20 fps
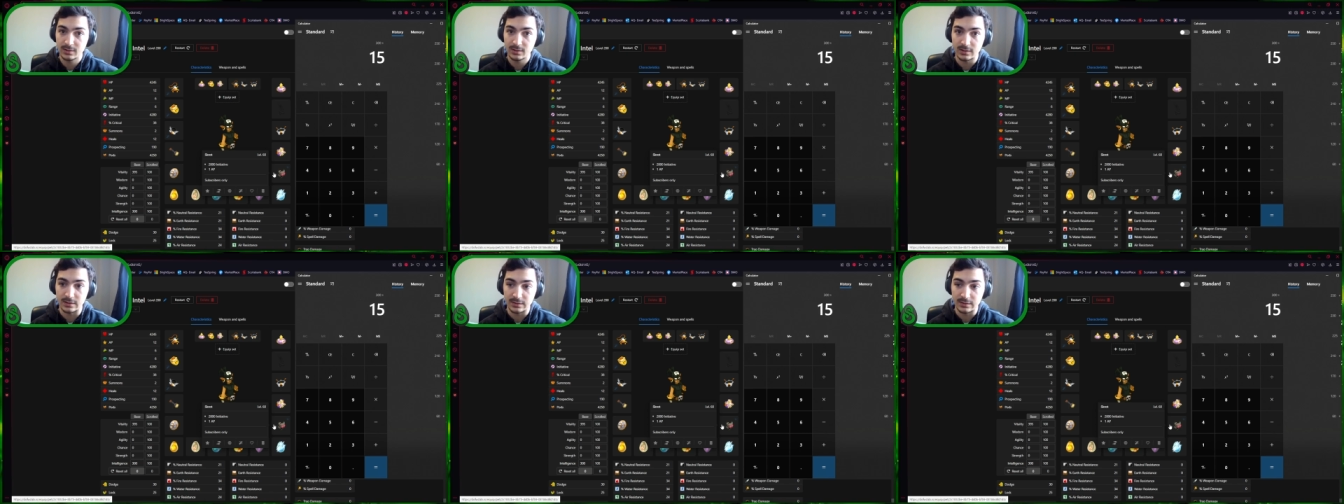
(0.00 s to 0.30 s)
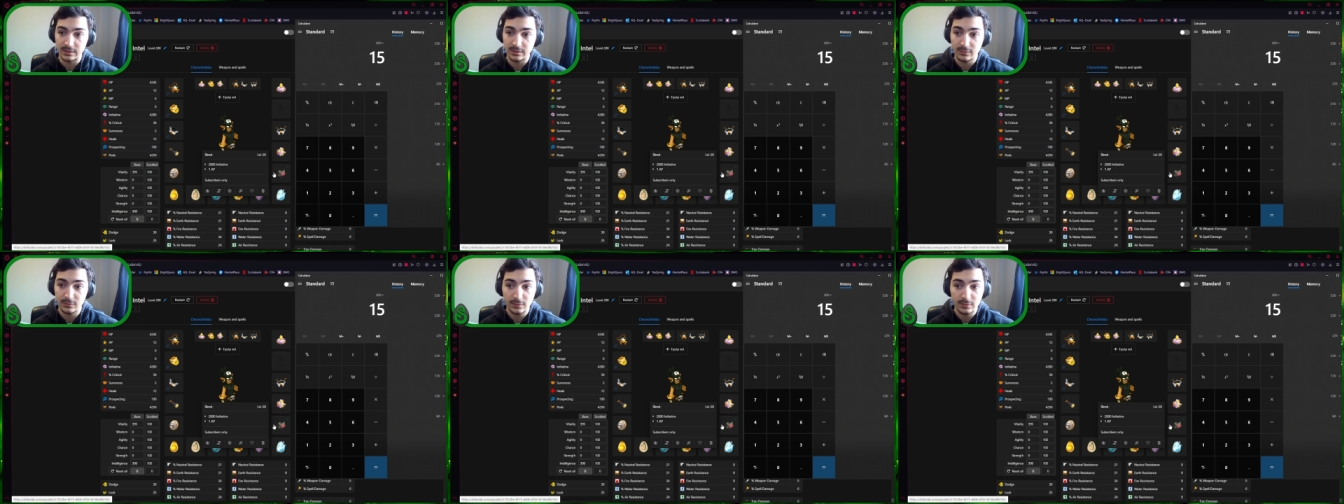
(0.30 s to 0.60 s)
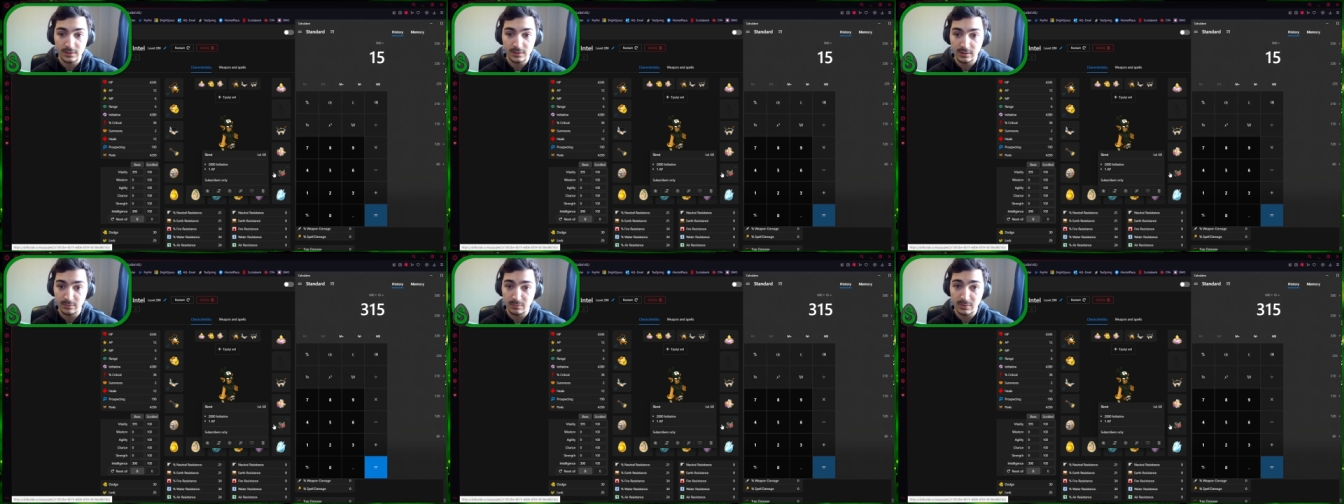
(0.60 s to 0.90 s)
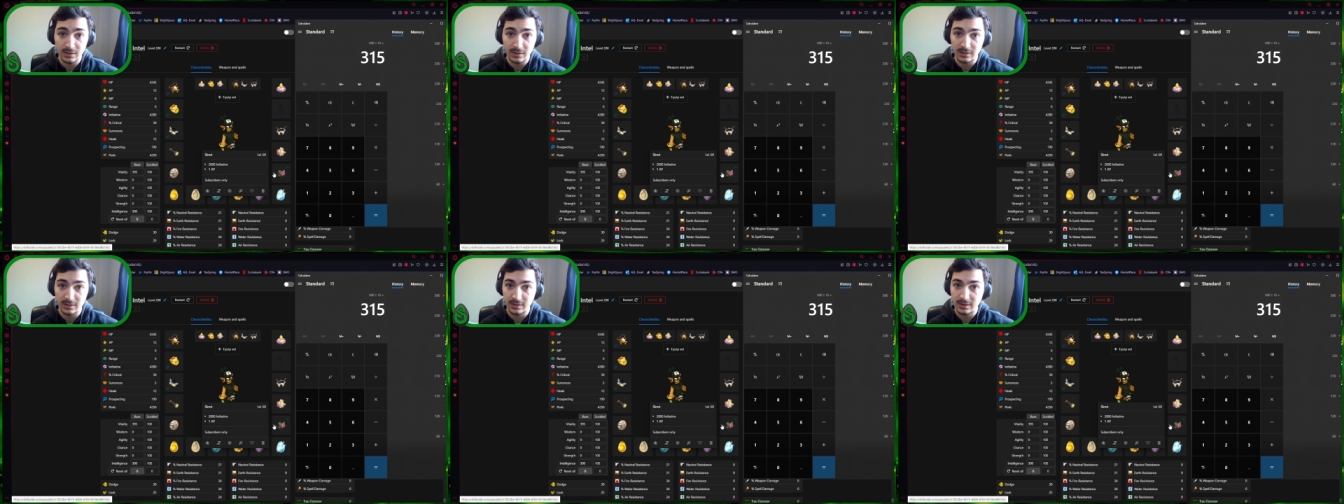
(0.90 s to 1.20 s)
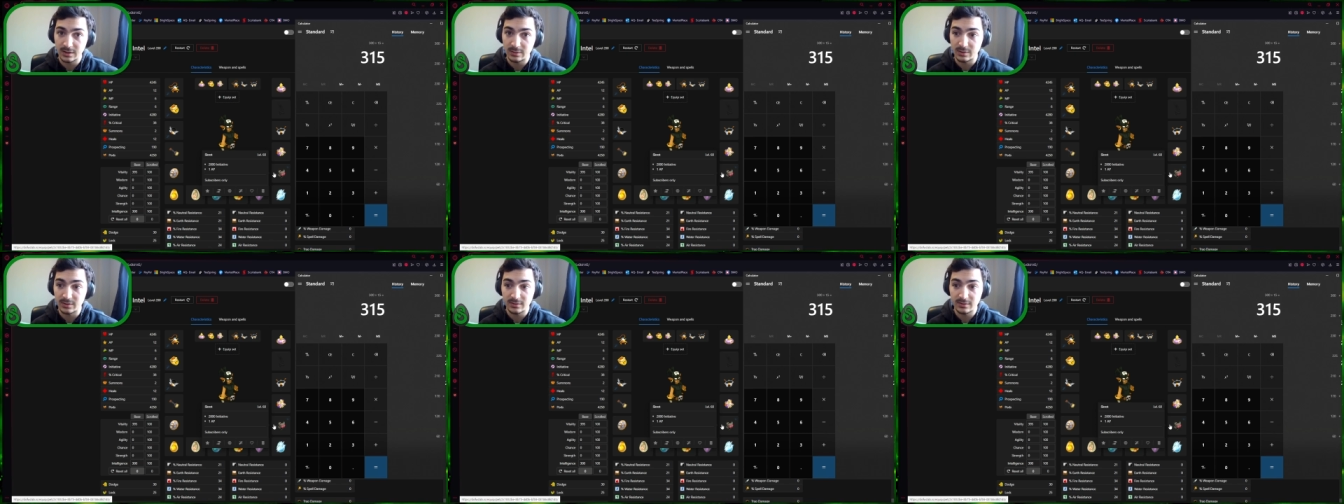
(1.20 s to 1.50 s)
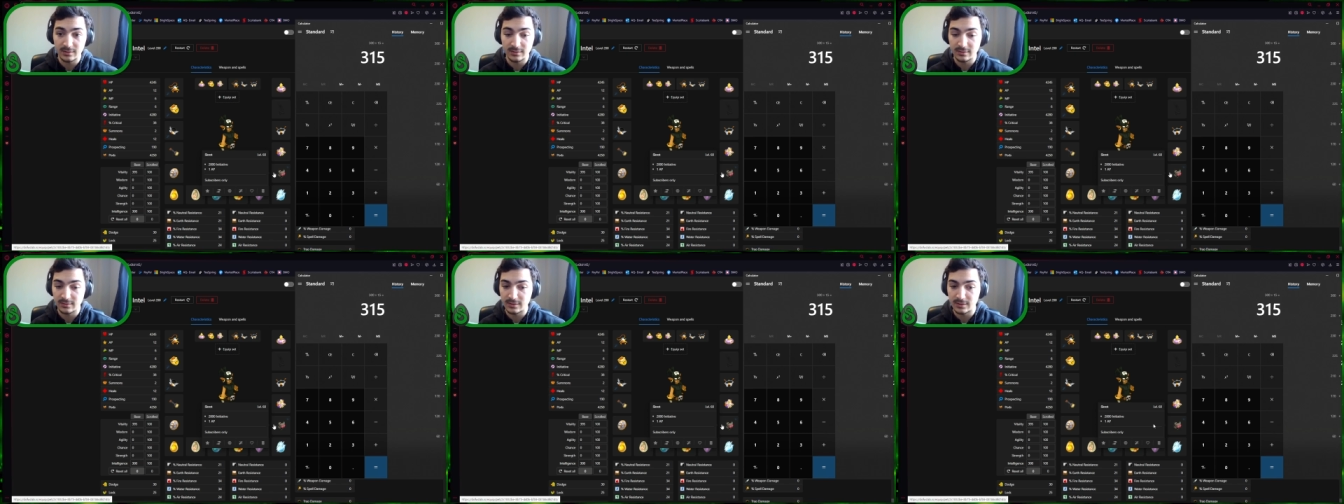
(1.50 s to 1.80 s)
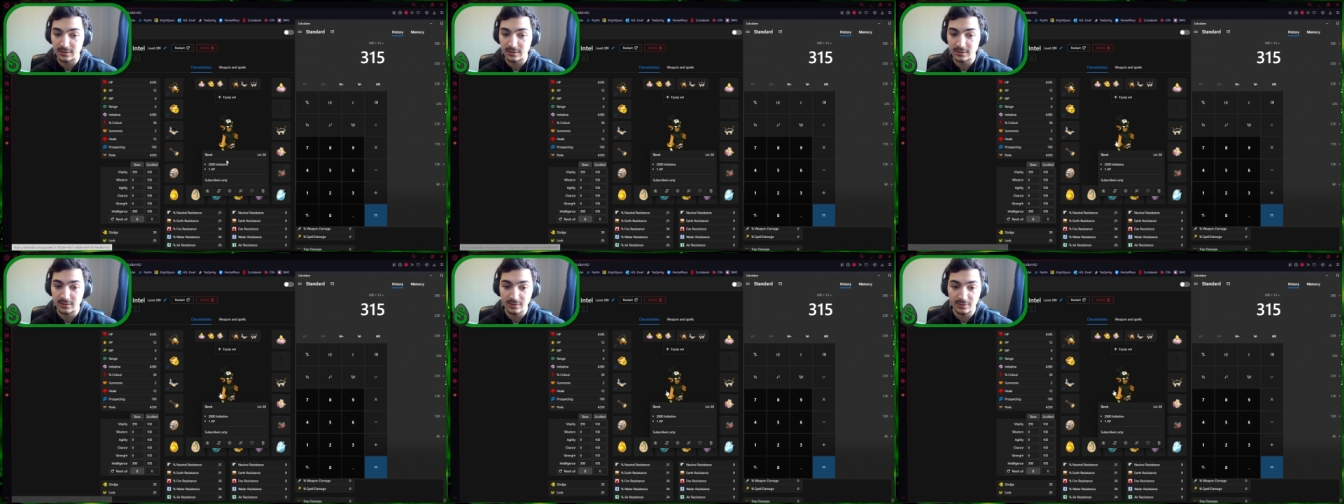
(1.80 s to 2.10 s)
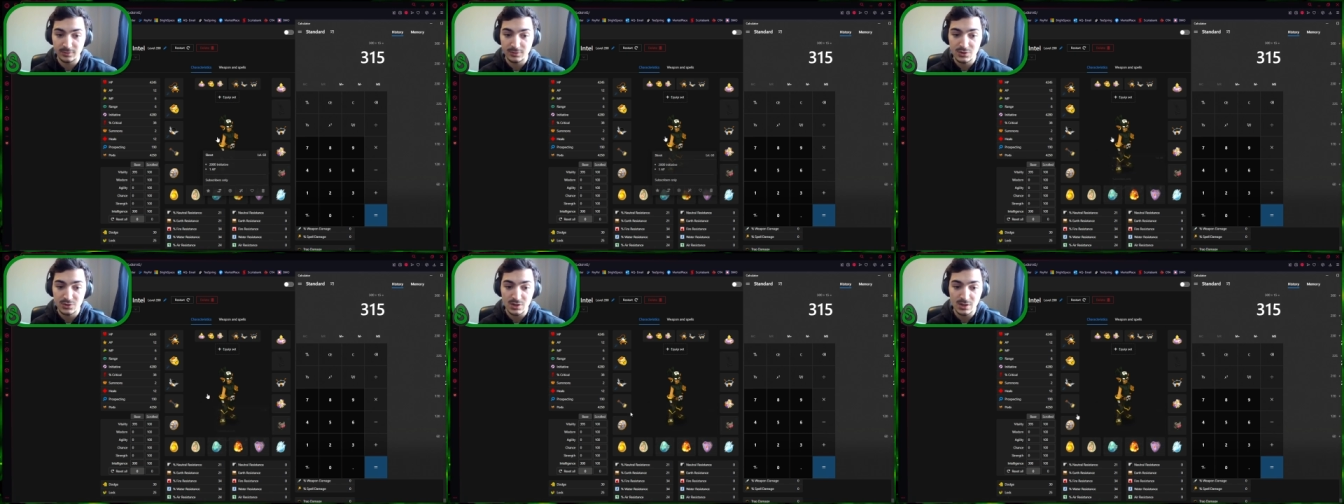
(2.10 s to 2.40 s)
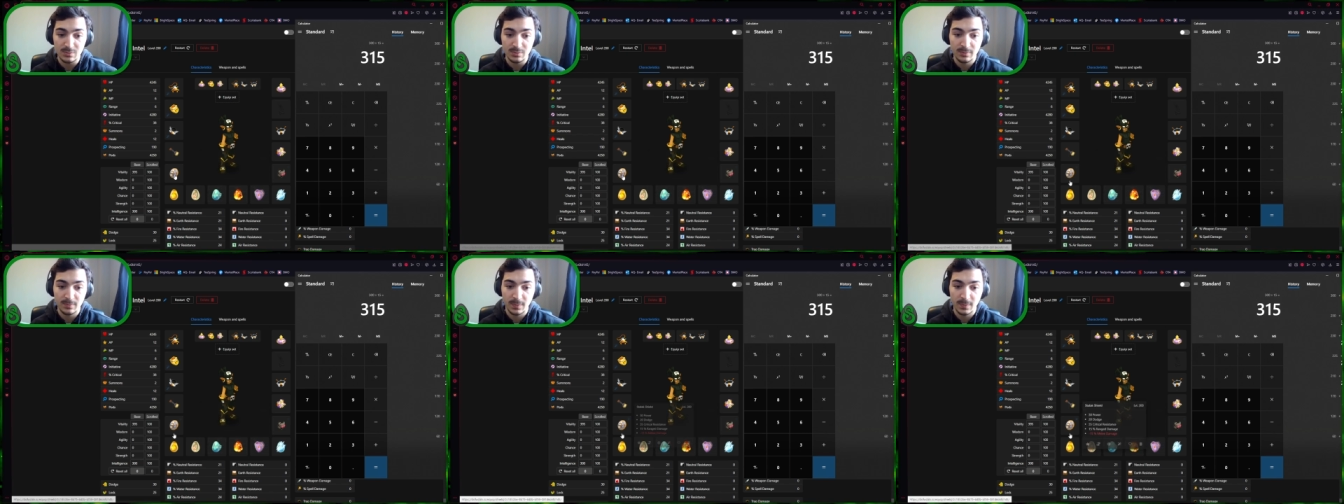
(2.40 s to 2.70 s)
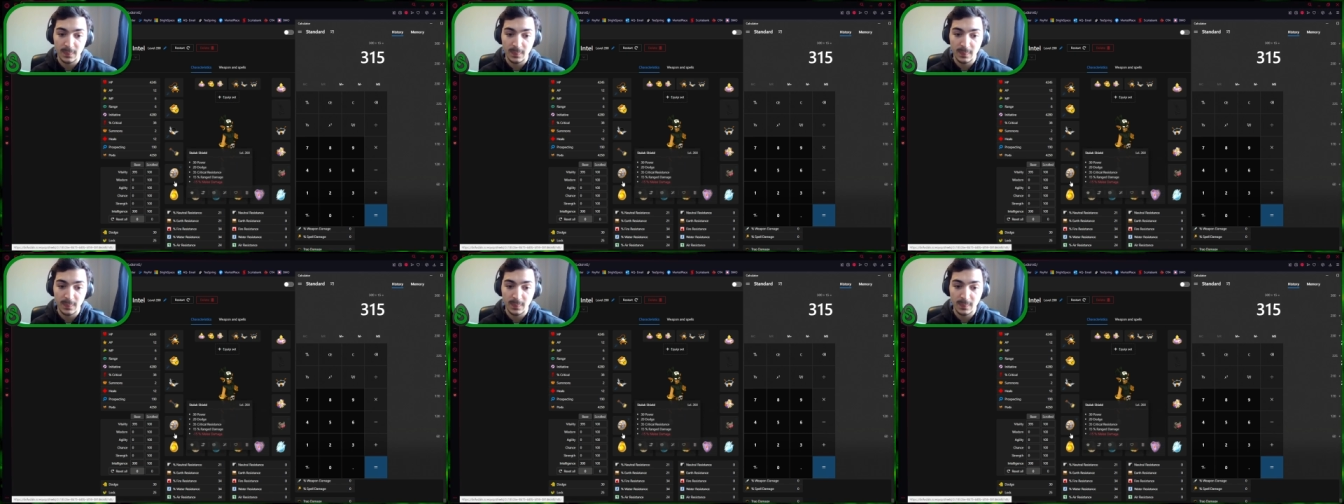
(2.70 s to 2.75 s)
Uh, that's fifteen million Kamas. It's not cheap.